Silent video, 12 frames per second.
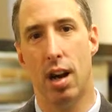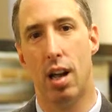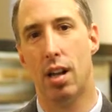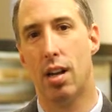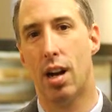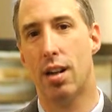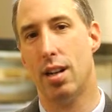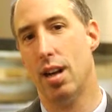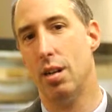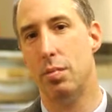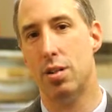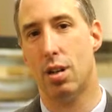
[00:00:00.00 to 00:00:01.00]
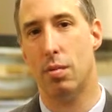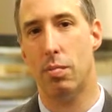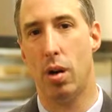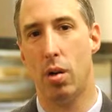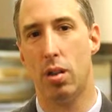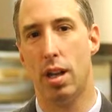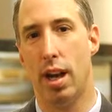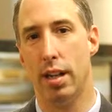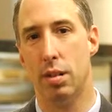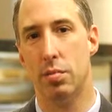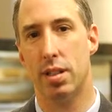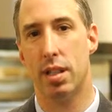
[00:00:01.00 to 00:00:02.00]
A la carte items are both
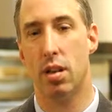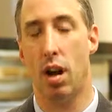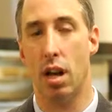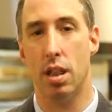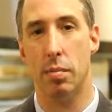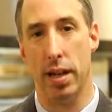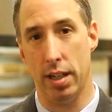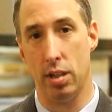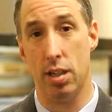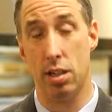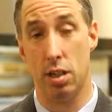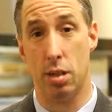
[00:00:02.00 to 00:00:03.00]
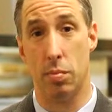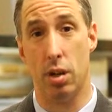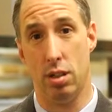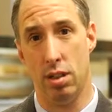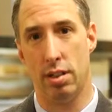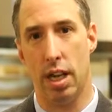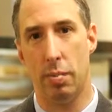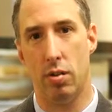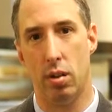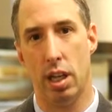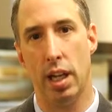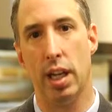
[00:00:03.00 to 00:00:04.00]
items that are on the menu that you can purchase
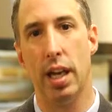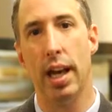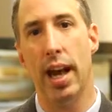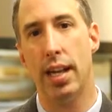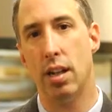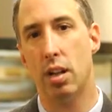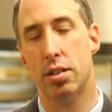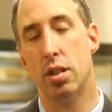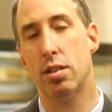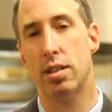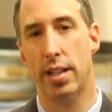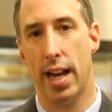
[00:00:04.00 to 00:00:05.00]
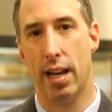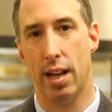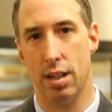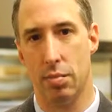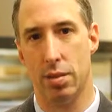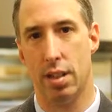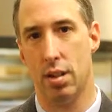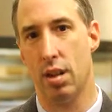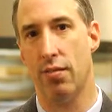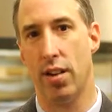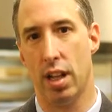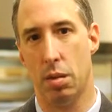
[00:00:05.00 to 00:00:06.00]
separately, and also snack items that are
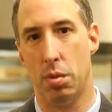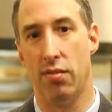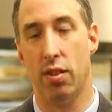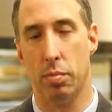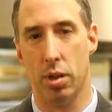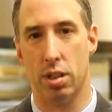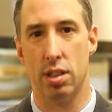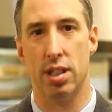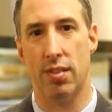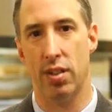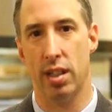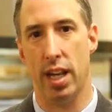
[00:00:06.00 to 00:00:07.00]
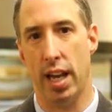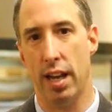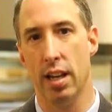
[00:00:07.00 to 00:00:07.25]
available for purchase every day.